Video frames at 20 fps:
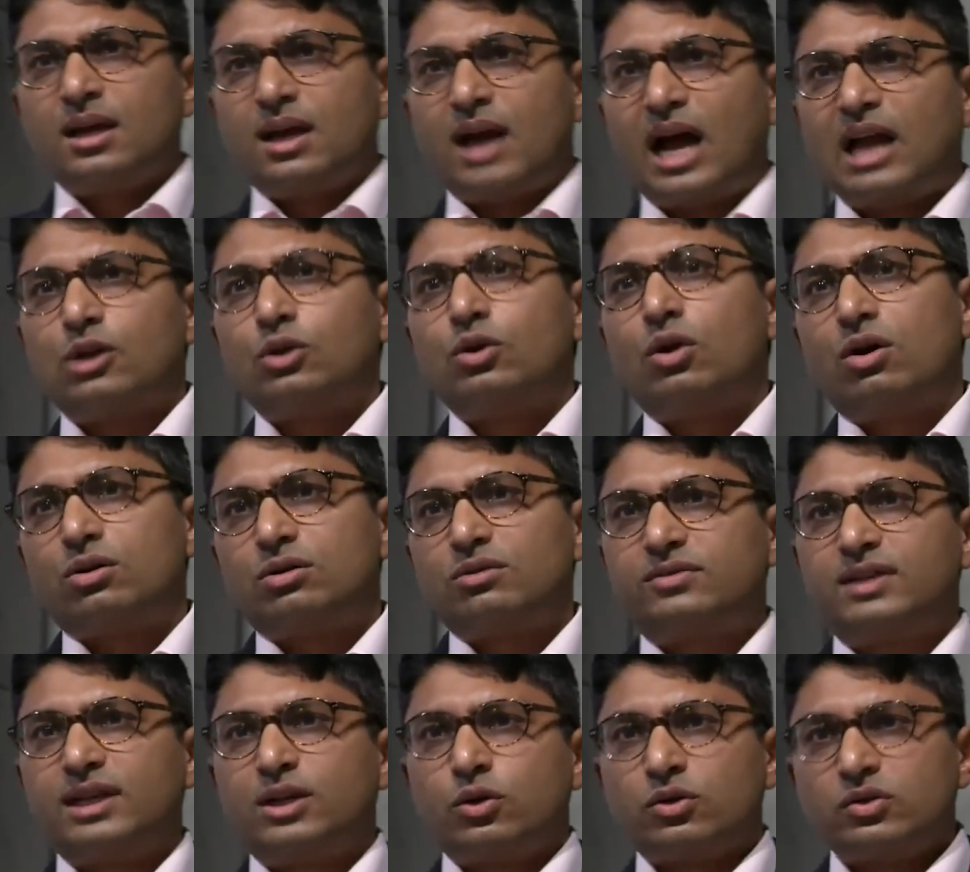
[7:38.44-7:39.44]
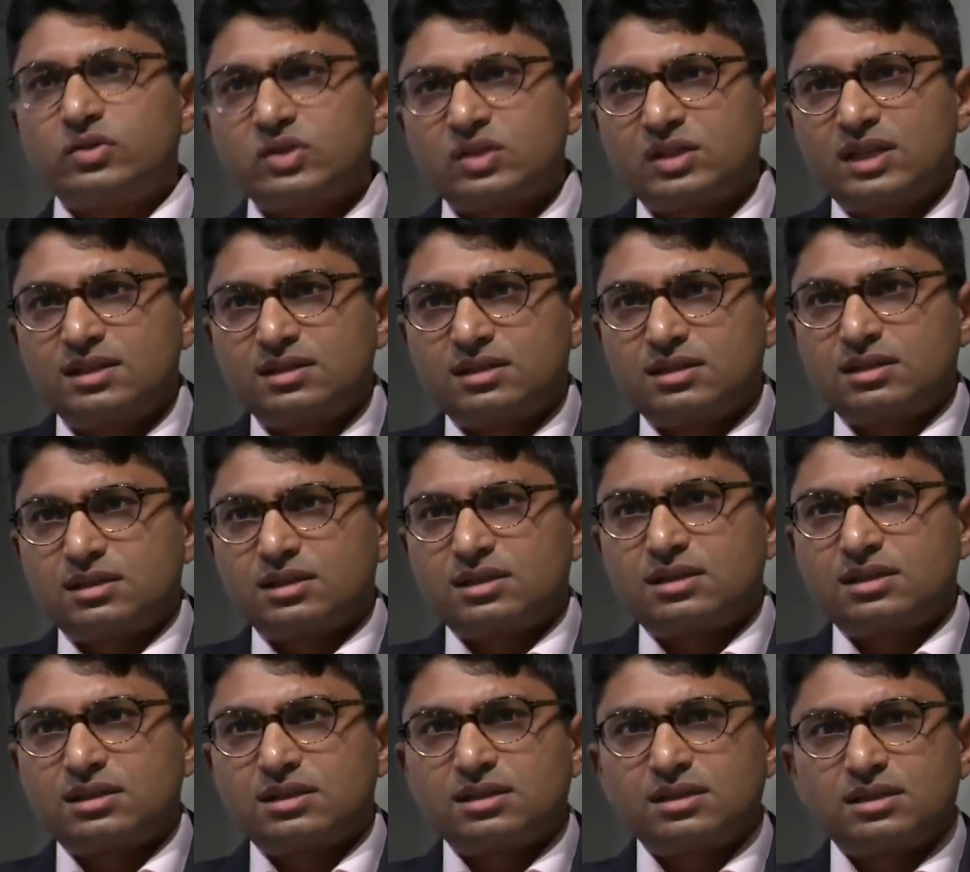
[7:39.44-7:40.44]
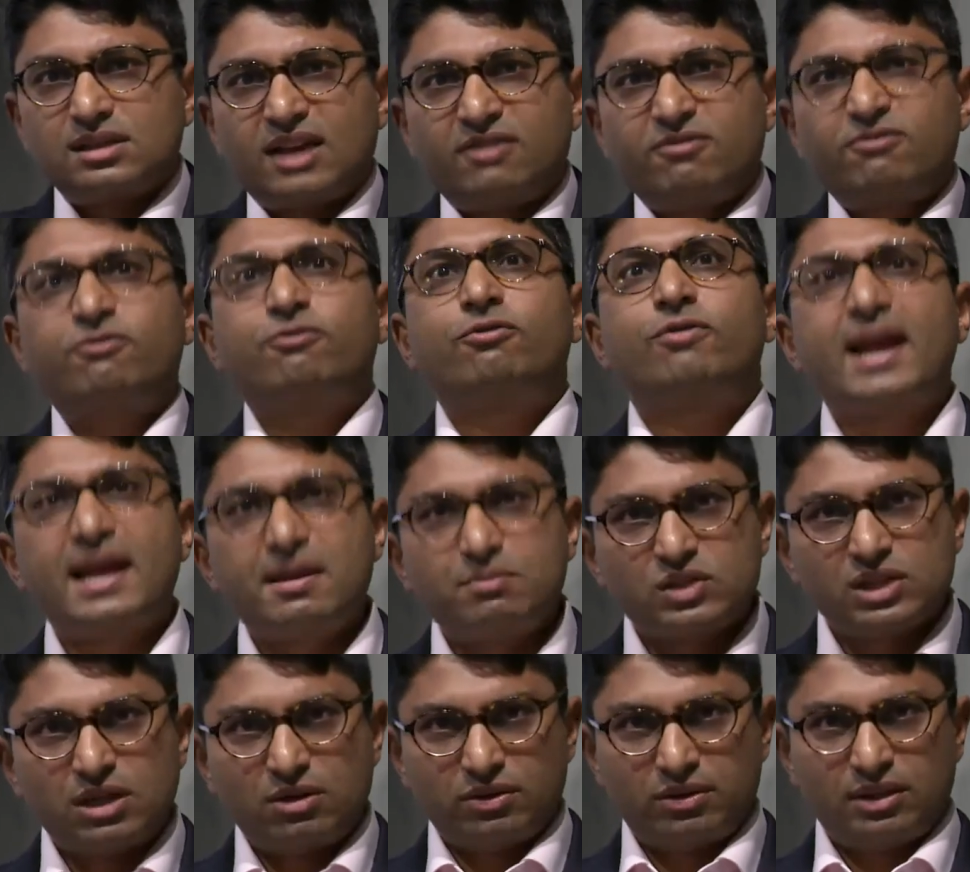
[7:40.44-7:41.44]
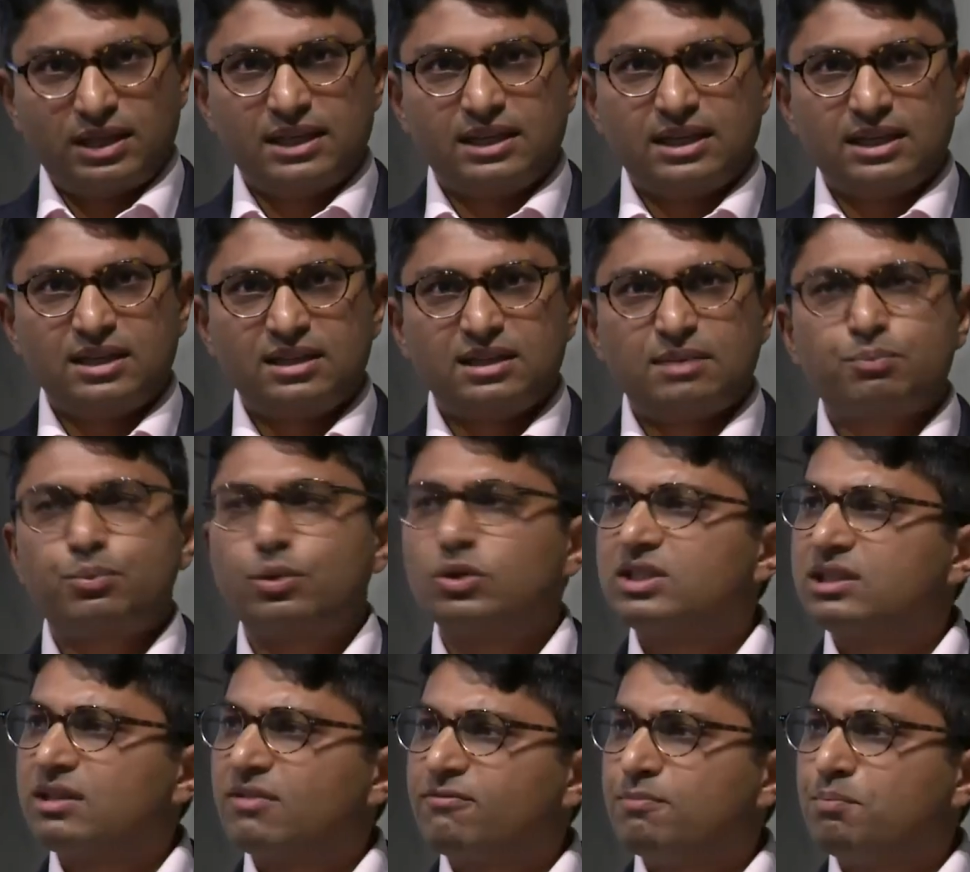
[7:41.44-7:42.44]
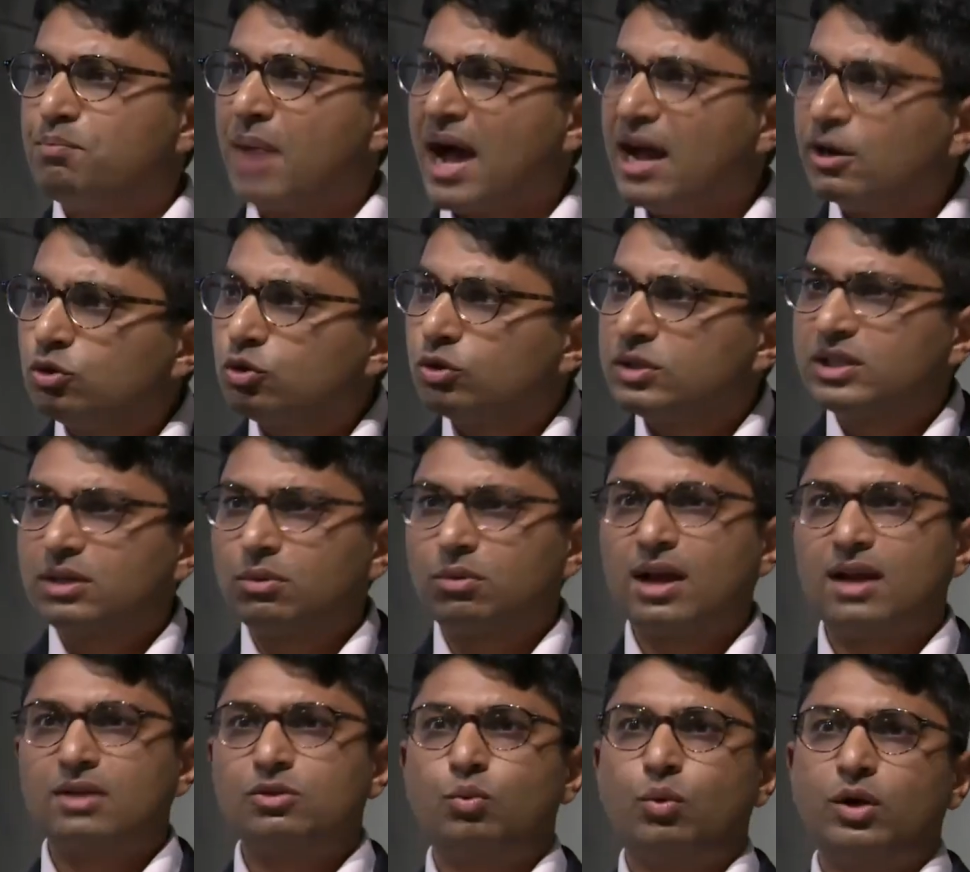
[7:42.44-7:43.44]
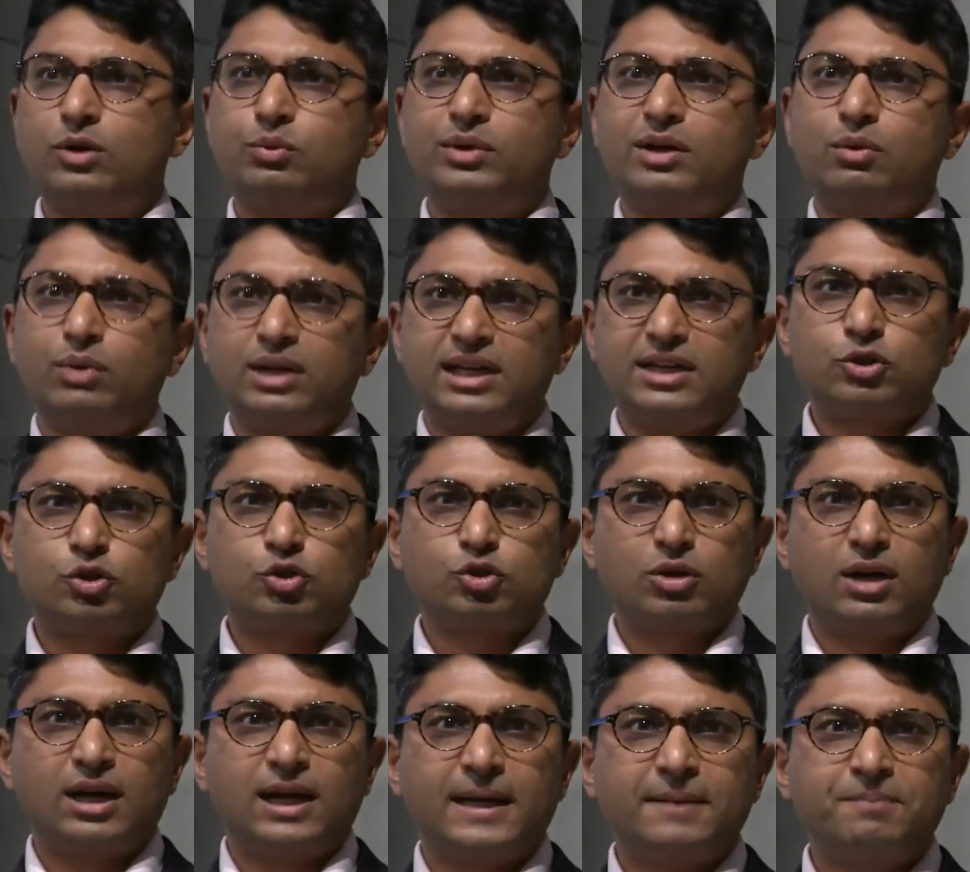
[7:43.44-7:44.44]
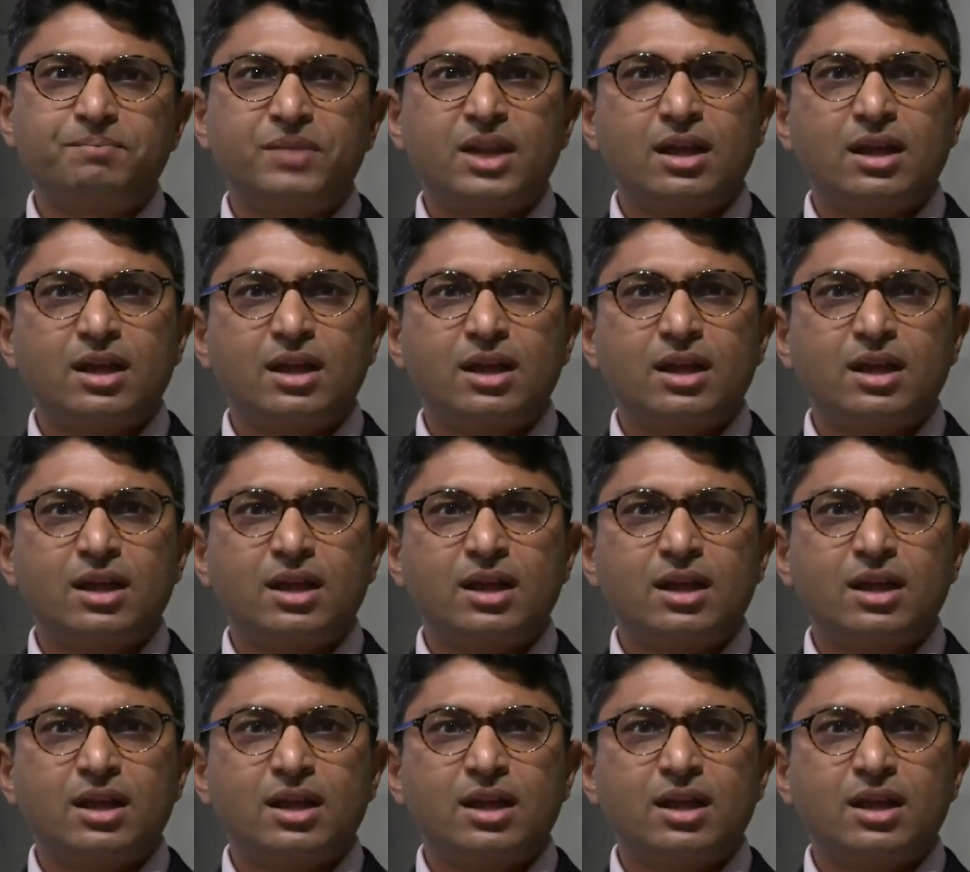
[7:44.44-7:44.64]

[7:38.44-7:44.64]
a lot of the consensus that frames our thinking, that puts the boundaries around what we are willing to try,